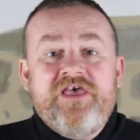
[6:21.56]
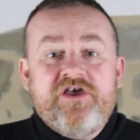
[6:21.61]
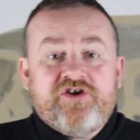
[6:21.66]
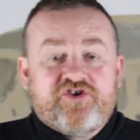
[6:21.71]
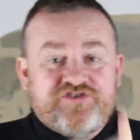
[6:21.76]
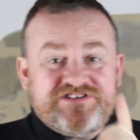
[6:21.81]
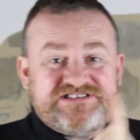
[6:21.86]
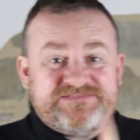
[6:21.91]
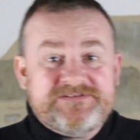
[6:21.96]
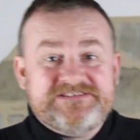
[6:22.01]

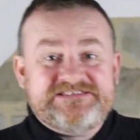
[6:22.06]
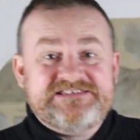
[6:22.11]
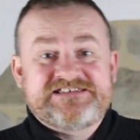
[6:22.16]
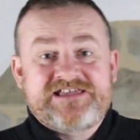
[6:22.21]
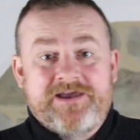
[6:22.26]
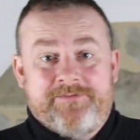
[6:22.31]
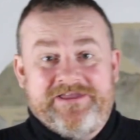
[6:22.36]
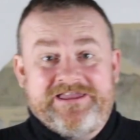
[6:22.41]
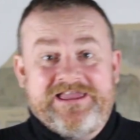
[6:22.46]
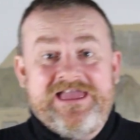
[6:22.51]
Christmas is
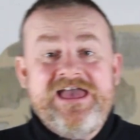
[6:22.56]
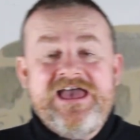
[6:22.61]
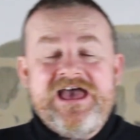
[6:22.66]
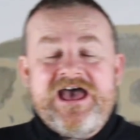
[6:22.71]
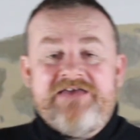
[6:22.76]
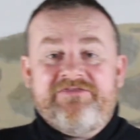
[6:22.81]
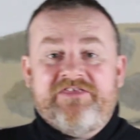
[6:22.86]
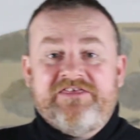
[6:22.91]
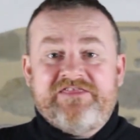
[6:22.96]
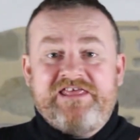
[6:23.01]
coming,
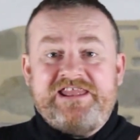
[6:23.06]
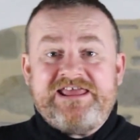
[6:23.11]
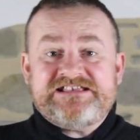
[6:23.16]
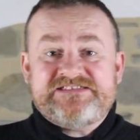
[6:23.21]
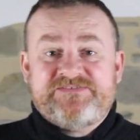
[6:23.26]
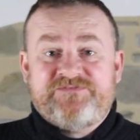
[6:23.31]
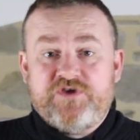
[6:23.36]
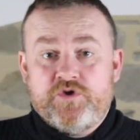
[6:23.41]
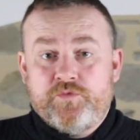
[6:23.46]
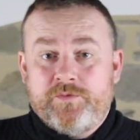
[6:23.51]
and in the
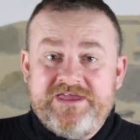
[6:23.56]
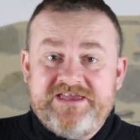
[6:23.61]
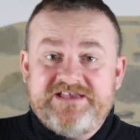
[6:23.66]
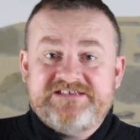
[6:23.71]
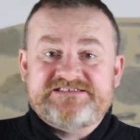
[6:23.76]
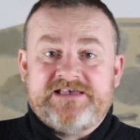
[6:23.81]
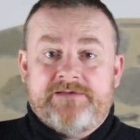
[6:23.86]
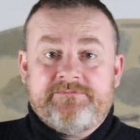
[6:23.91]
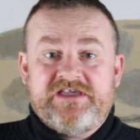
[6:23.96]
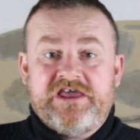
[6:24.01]
next few
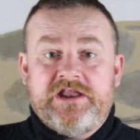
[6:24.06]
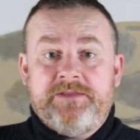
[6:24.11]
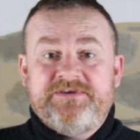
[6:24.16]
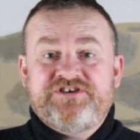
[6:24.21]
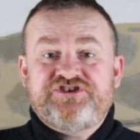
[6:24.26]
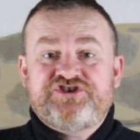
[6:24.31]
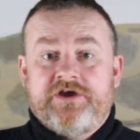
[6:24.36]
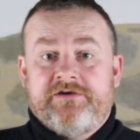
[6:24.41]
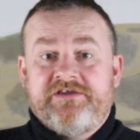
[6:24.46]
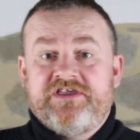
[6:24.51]
weeks I'm going to be
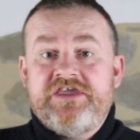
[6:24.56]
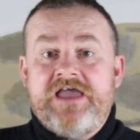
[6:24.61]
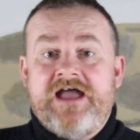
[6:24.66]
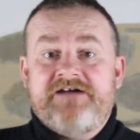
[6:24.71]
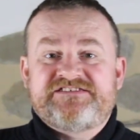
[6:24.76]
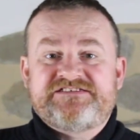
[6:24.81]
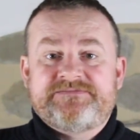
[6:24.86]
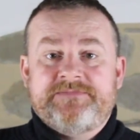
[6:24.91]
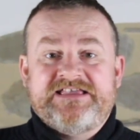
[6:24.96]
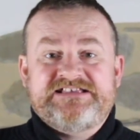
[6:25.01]
showing you how
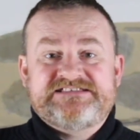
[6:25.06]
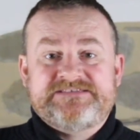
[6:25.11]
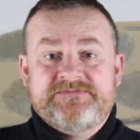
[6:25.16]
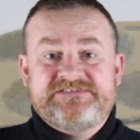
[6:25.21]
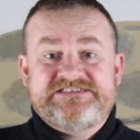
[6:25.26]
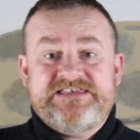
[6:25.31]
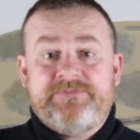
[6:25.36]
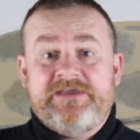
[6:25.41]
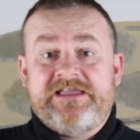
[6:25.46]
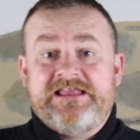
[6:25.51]
to make some
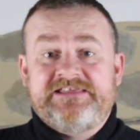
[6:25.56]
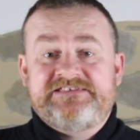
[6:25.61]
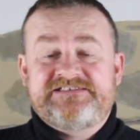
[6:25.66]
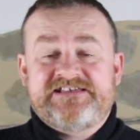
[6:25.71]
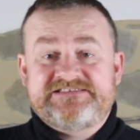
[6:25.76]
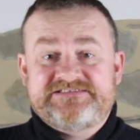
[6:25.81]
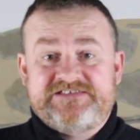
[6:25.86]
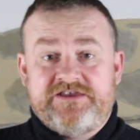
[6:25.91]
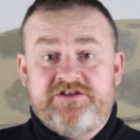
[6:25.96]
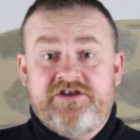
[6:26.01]
typically
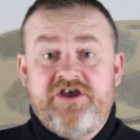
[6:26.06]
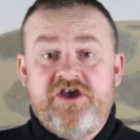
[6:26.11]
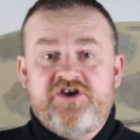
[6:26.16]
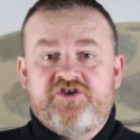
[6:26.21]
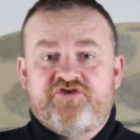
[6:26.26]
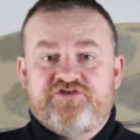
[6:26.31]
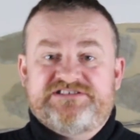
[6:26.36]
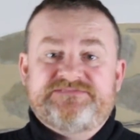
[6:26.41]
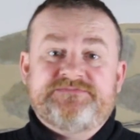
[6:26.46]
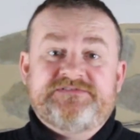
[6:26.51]
Tuscan
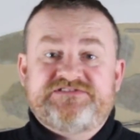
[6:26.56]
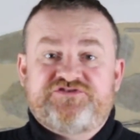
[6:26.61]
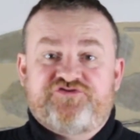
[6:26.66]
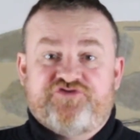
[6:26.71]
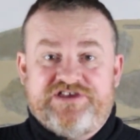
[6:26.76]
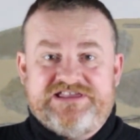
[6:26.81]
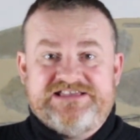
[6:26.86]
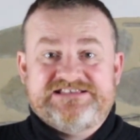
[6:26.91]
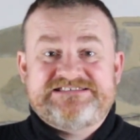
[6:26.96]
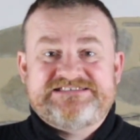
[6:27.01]
Christmas
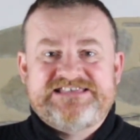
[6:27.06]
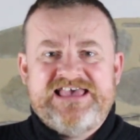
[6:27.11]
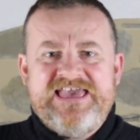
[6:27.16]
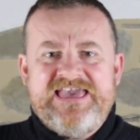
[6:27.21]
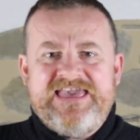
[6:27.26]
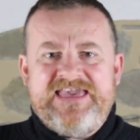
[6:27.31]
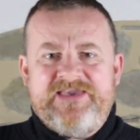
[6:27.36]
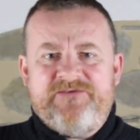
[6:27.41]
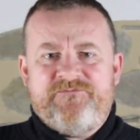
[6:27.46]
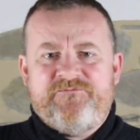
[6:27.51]
treats.
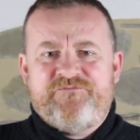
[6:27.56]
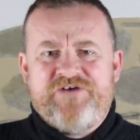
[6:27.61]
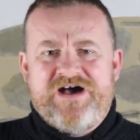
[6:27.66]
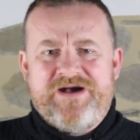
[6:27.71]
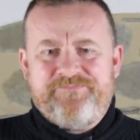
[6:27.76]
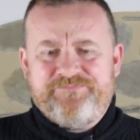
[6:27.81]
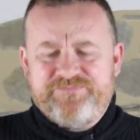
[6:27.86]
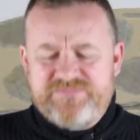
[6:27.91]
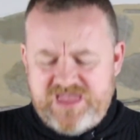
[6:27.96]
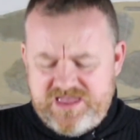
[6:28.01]
If
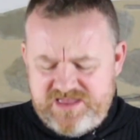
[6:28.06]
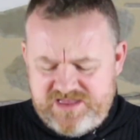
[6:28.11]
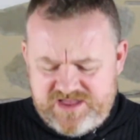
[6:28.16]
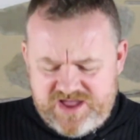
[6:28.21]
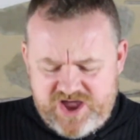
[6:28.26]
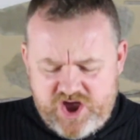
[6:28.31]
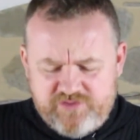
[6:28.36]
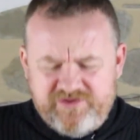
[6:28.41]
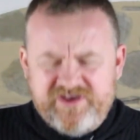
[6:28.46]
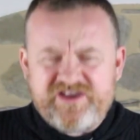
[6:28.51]
only
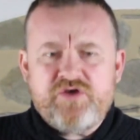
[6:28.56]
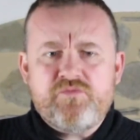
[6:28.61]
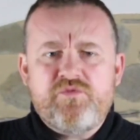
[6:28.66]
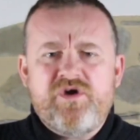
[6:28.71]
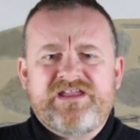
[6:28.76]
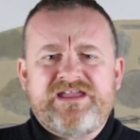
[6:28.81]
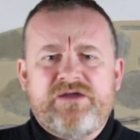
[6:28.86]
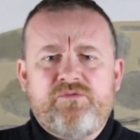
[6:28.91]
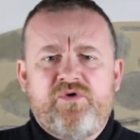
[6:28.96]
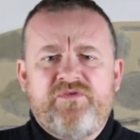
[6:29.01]
I can
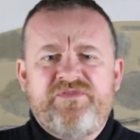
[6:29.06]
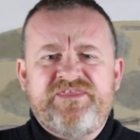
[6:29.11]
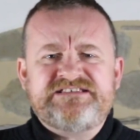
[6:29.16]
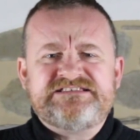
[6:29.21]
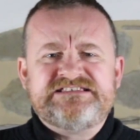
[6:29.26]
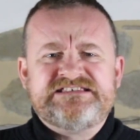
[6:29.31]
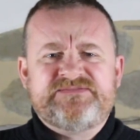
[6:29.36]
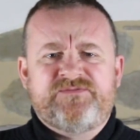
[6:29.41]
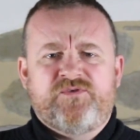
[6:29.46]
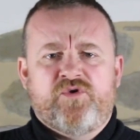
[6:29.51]
work out what this
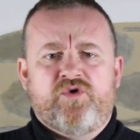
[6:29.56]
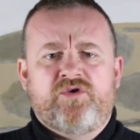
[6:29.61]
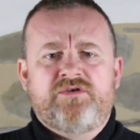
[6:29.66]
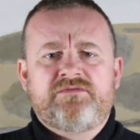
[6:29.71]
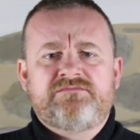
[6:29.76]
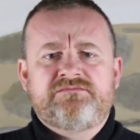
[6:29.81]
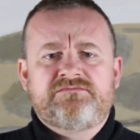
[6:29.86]
is for.